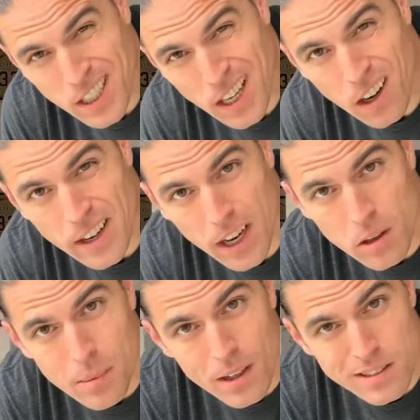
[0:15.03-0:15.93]
our
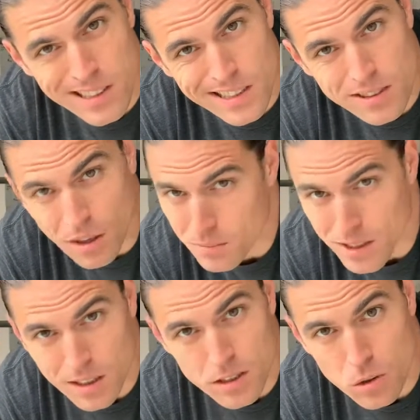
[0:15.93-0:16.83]
kettlebells in, so I'm
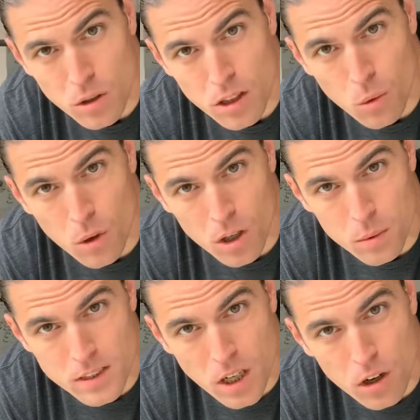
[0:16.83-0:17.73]
just gonna do a little work
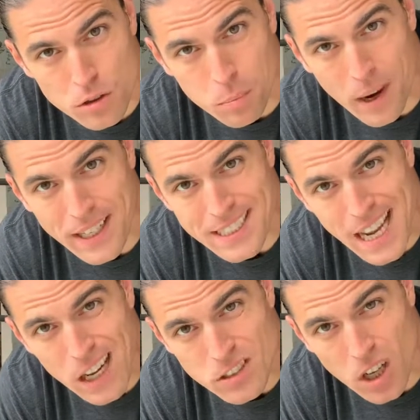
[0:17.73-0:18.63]
with those, break it
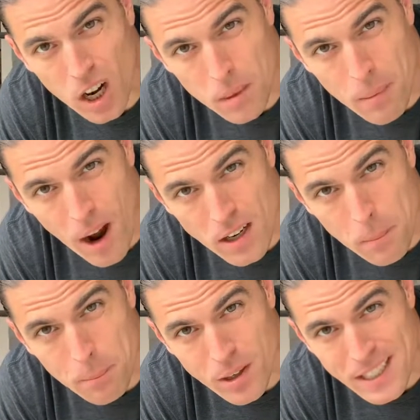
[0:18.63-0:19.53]
down, talk about it,
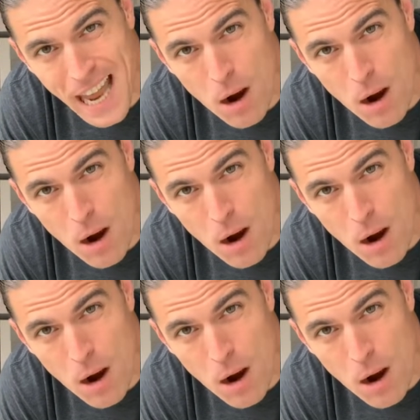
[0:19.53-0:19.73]
and put in that